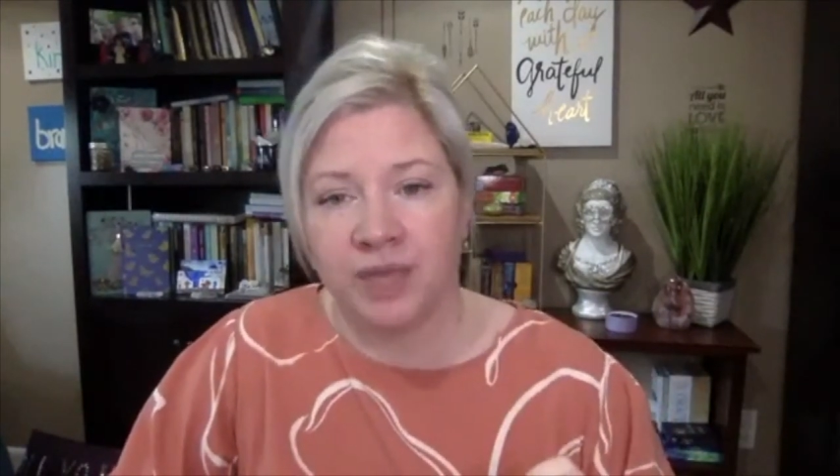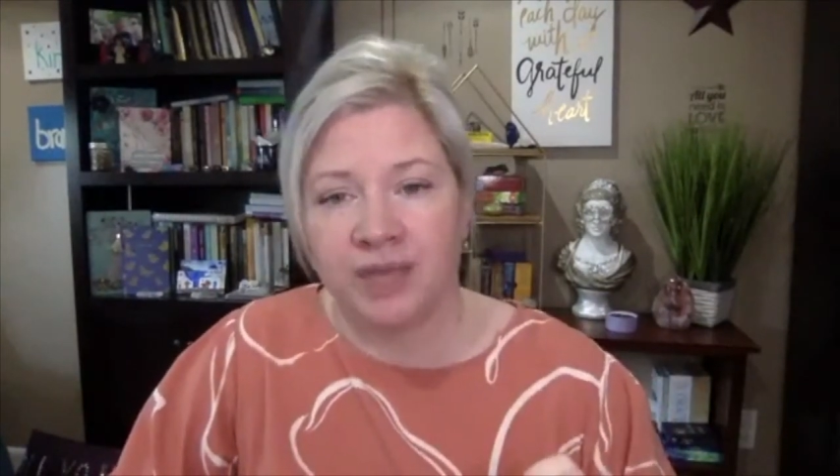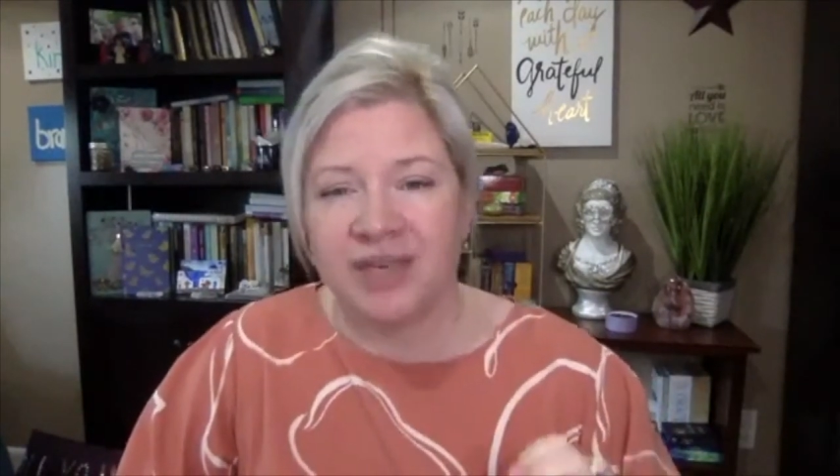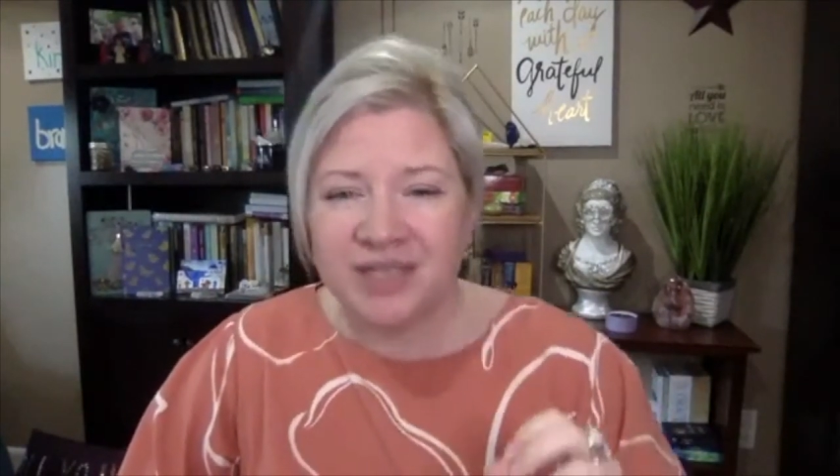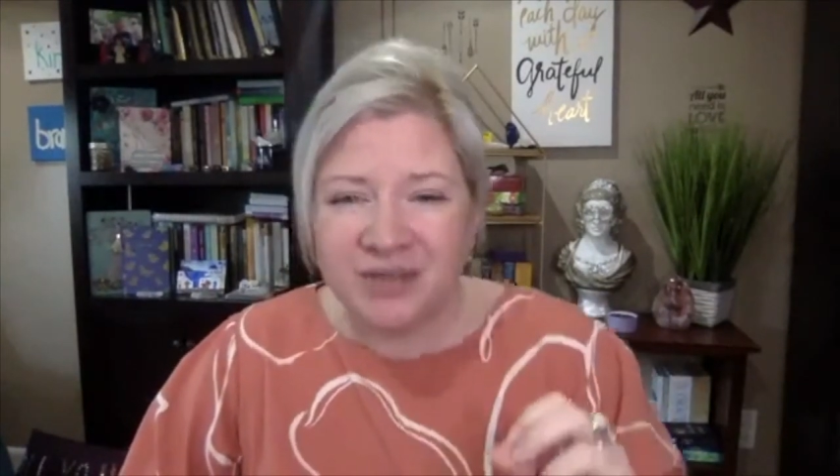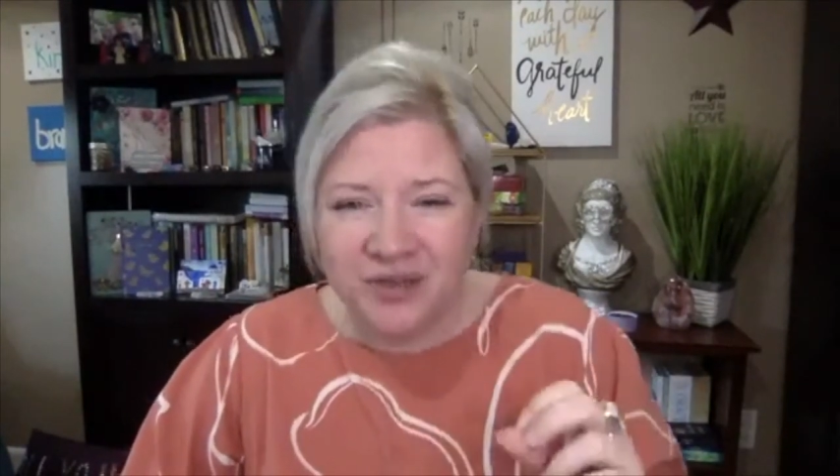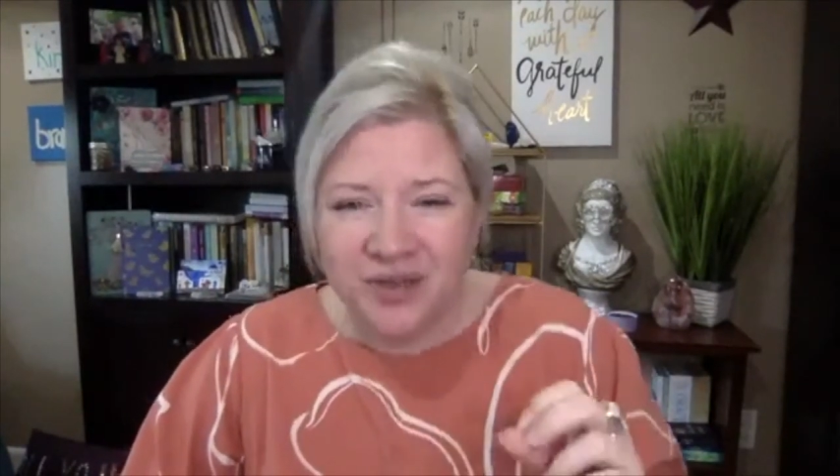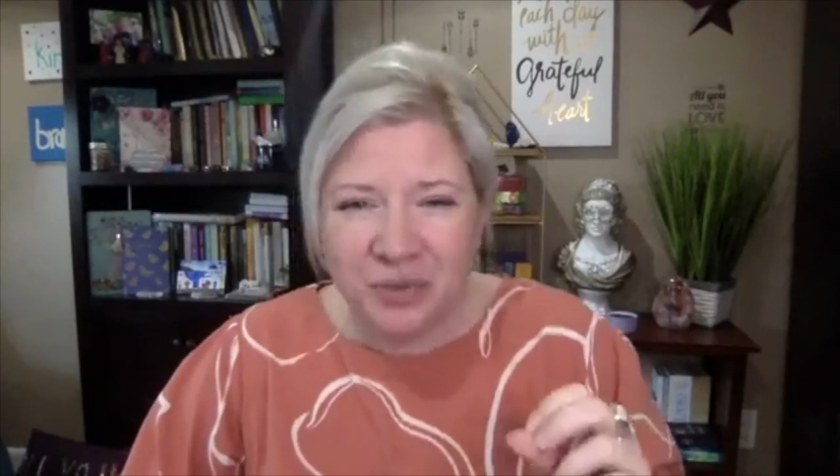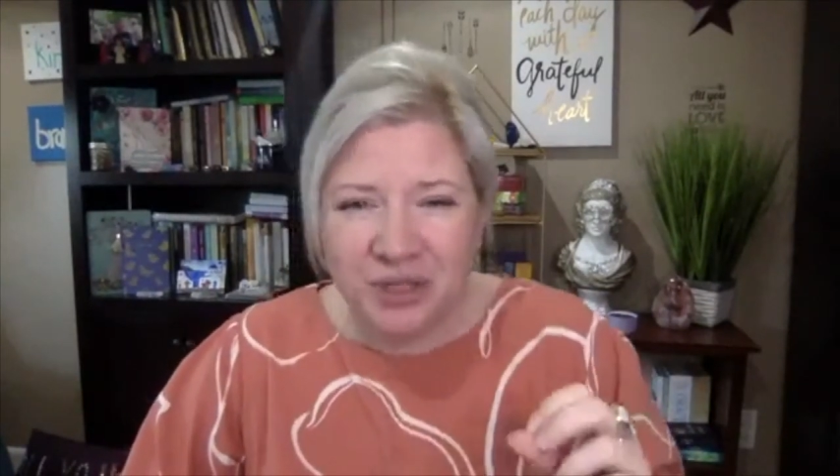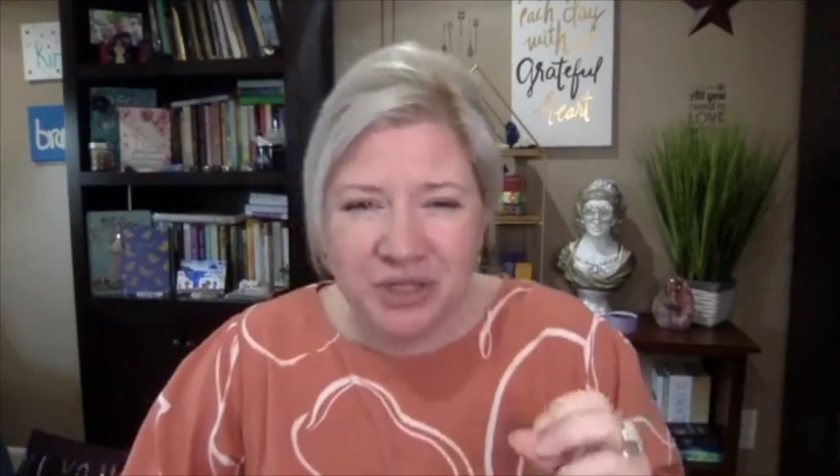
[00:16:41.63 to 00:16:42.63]
Does it
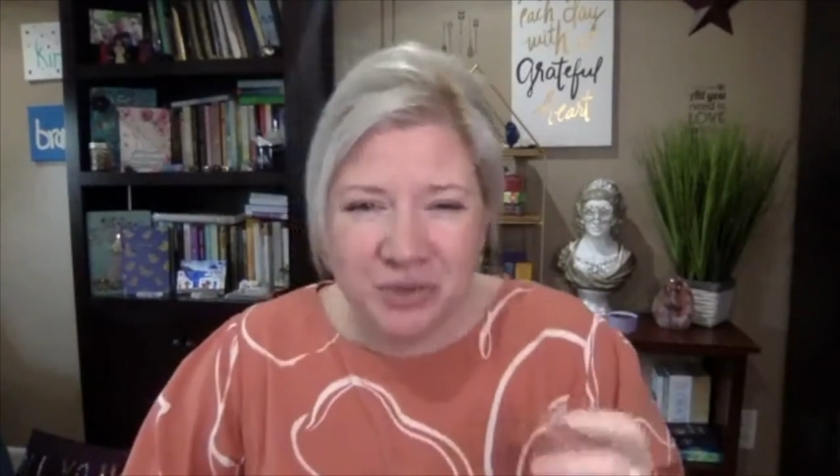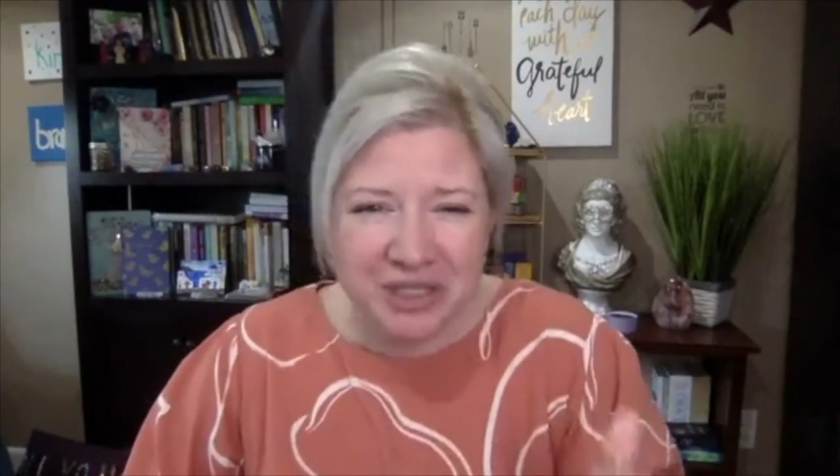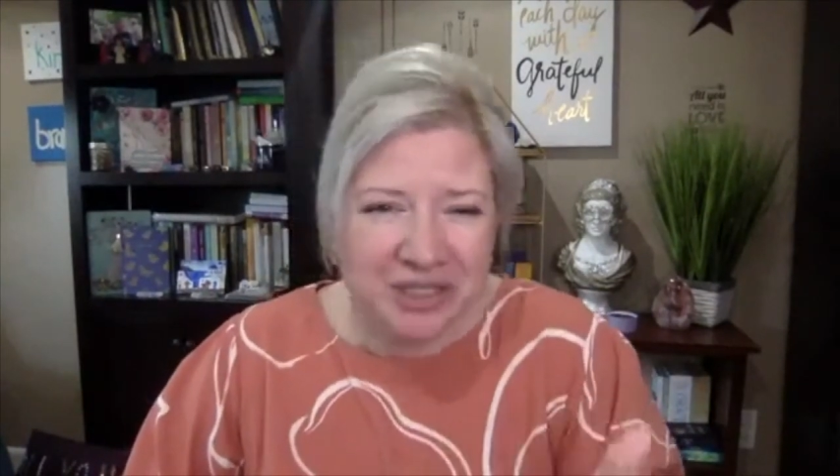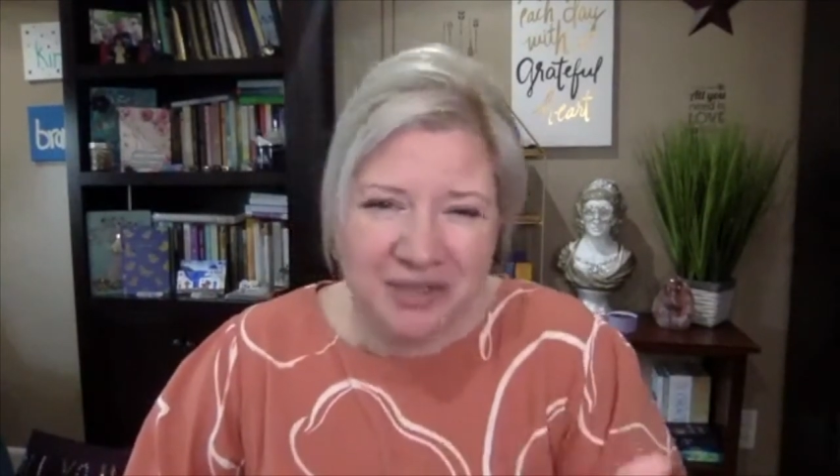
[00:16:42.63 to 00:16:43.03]
feel restricted?